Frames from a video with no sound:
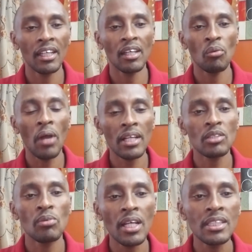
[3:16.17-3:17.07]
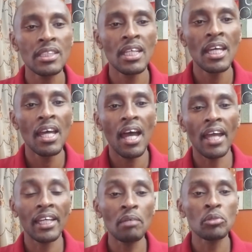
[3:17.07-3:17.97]
work towards.
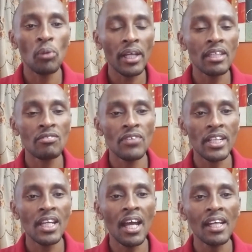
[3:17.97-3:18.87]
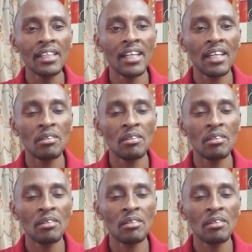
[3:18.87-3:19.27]
I kept working very hard,